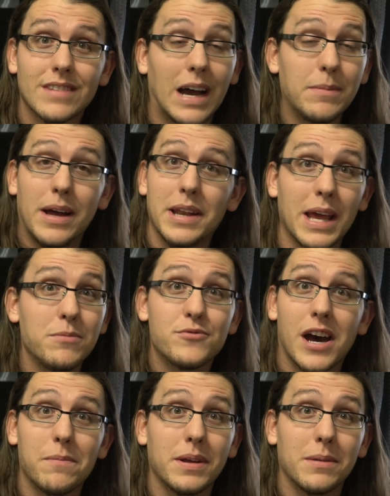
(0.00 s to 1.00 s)
I'm not name
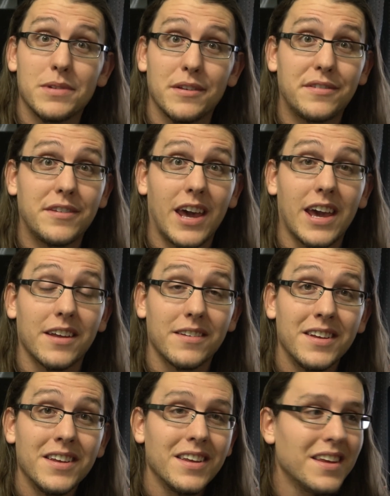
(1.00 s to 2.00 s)
dropping. I'm just saying,
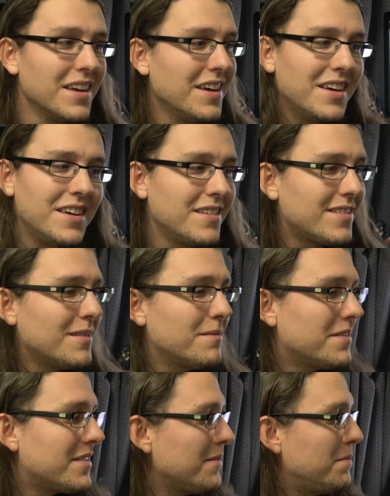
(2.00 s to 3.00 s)

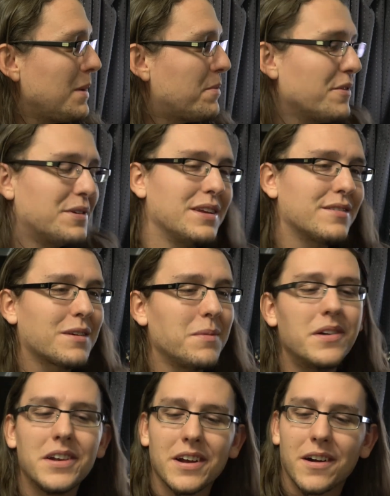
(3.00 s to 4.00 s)
some people in this
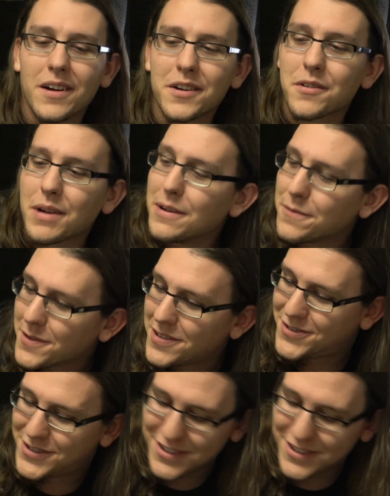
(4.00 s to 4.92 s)
community are ungrateful.